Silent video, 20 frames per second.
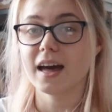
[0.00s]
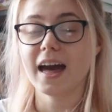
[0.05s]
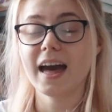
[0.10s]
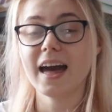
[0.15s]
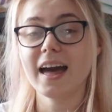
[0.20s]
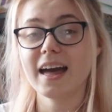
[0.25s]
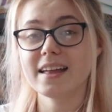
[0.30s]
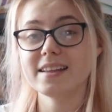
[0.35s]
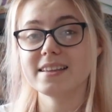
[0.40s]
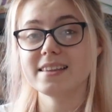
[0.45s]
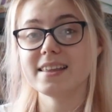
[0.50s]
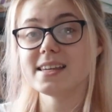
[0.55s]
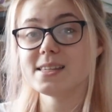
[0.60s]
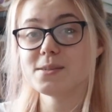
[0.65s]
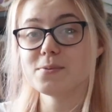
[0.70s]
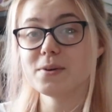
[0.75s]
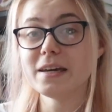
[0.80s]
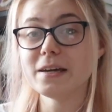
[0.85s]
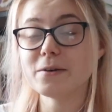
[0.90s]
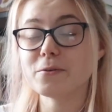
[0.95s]
And this
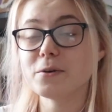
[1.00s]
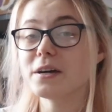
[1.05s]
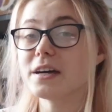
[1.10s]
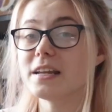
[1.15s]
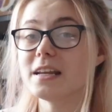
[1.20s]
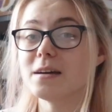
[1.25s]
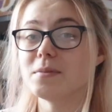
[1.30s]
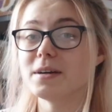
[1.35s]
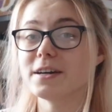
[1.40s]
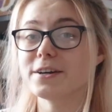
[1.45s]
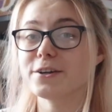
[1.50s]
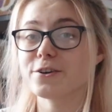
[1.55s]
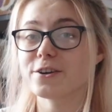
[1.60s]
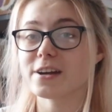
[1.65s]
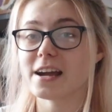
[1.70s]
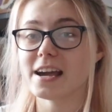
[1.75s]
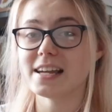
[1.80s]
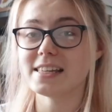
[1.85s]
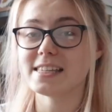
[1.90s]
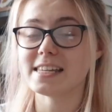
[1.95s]
week we're going to be
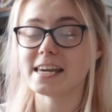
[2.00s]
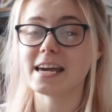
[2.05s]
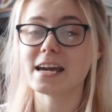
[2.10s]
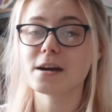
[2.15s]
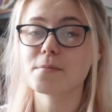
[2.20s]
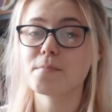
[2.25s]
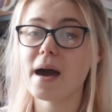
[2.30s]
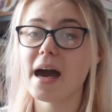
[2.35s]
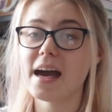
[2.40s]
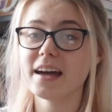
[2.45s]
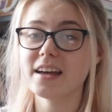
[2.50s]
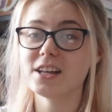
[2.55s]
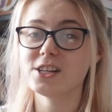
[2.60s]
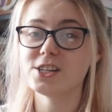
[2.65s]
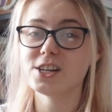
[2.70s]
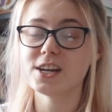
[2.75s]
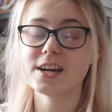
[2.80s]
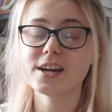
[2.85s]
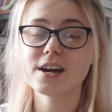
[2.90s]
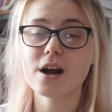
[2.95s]
creating
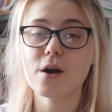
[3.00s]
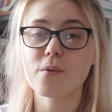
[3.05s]
packaging,